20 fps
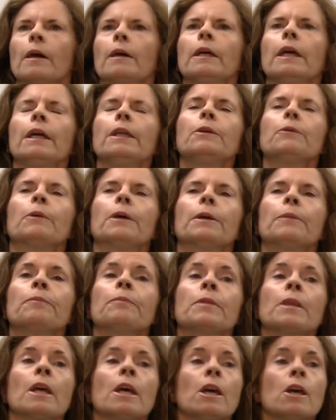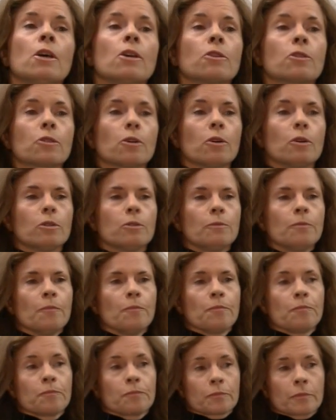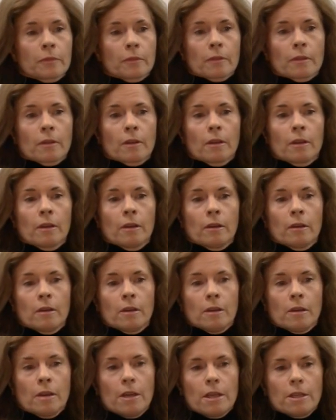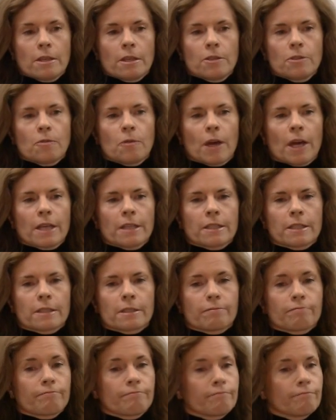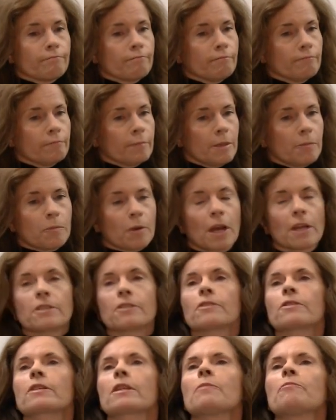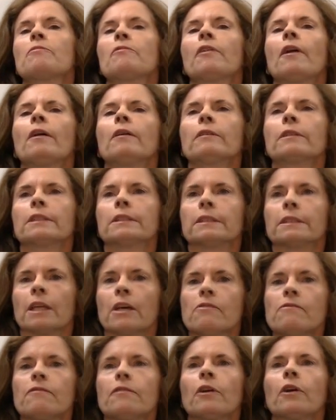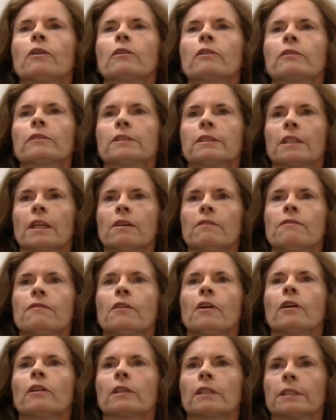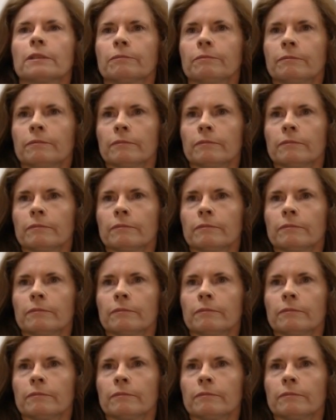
Anyway, so in the US, the prices keep falling and falling and falling.